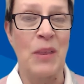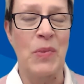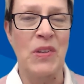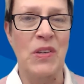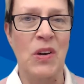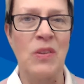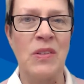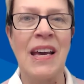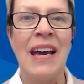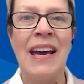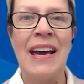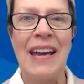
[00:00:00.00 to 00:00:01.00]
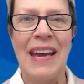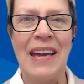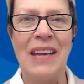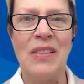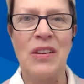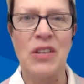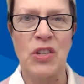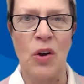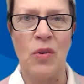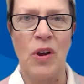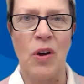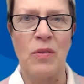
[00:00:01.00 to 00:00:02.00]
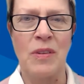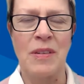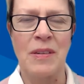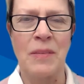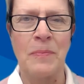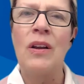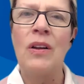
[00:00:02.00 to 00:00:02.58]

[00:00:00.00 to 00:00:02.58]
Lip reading: episodes in the show notes.